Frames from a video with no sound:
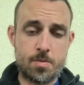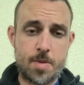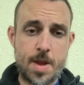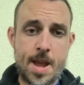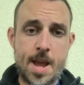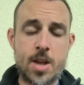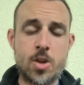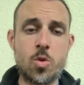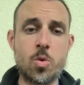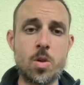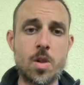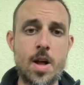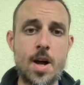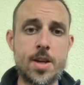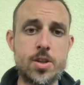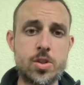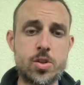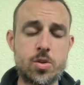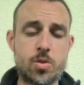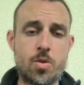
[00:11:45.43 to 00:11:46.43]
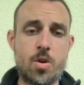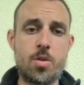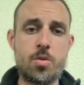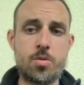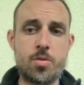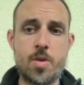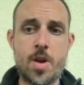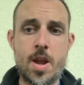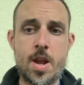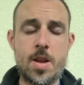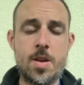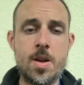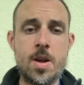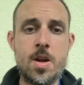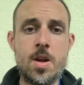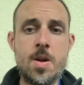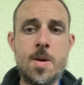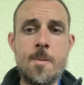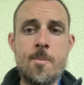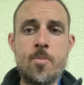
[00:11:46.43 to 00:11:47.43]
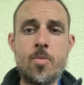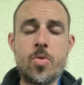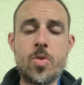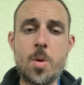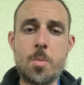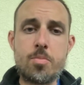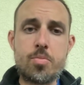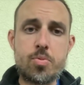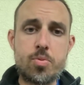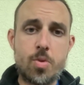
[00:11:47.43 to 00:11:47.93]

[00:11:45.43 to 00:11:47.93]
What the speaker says: annualized growth rate, the